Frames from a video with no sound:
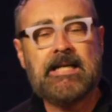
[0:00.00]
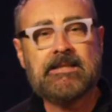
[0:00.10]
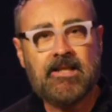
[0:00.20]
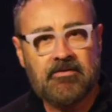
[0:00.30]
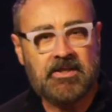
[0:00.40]
I
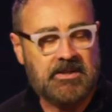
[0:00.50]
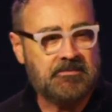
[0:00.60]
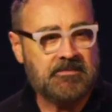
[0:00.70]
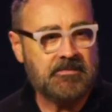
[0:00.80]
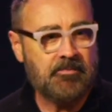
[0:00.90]
love
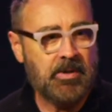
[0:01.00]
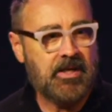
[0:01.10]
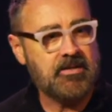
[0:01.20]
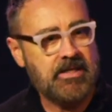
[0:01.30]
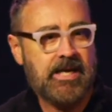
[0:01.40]
him
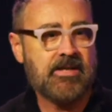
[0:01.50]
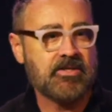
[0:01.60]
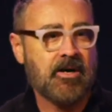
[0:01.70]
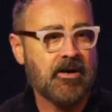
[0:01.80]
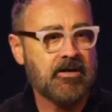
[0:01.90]
because he has
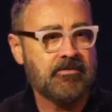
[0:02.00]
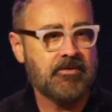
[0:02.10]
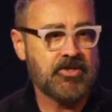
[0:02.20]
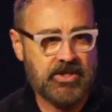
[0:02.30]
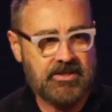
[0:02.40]
a heart
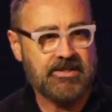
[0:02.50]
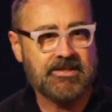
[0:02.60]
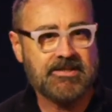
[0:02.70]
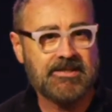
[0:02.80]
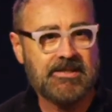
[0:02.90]
for
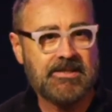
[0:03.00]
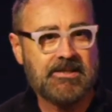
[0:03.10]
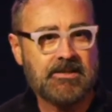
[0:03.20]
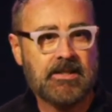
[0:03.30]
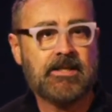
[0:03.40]
Jesus,
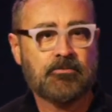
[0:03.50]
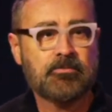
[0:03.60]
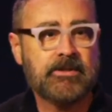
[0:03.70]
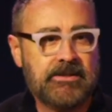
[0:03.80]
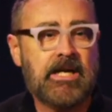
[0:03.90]
like
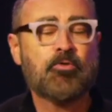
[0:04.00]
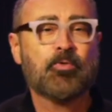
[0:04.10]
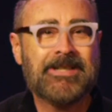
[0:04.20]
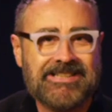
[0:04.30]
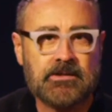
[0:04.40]
a
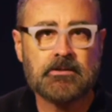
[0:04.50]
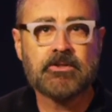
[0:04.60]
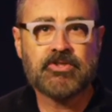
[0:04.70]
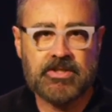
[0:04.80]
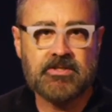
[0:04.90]
real
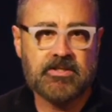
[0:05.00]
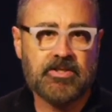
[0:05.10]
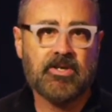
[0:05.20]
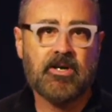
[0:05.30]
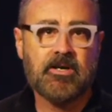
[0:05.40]

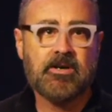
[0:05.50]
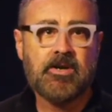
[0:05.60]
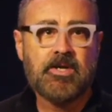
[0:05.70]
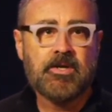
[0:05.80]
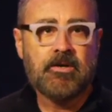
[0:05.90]
sincere heart
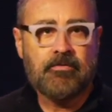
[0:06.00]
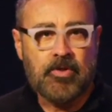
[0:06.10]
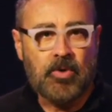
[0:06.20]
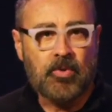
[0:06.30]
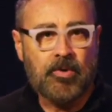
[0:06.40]
for
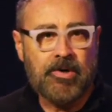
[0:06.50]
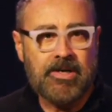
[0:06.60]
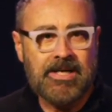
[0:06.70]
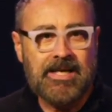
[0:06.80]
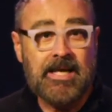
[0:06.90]
the
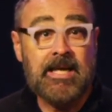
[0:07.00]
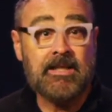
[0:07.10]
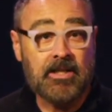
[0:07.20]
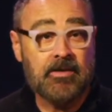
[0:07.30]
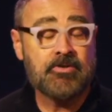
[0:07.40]
Lord. He
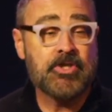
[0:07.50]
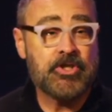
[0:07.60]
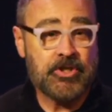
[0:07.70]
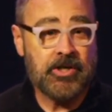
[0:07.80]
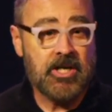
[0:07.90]
loves the
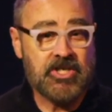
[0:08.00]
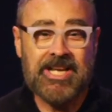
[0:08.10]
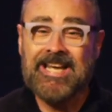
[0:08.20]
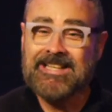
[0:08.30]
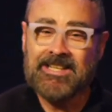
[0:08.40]
church.
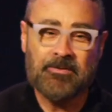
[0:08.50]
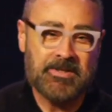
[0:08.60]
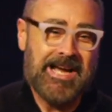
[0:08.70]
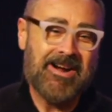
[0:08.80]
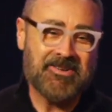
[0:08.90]
He loves
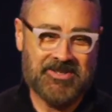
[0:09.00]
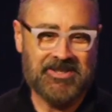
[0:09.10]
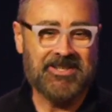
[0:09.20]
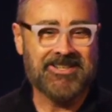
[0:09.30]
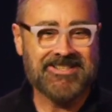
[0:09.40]
our
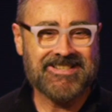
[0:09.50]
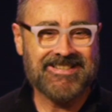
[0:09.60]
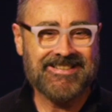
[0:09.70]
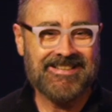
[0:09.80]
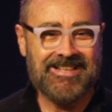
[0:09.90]
church.
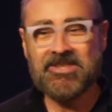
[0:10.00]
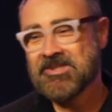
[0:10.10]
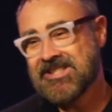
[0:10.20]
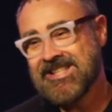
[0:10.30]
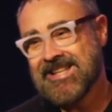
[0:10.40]
And you'll
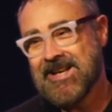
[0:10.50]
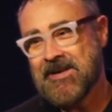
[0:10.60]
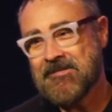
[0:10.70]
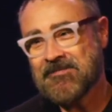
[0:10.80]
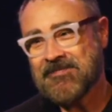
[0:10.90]
see that.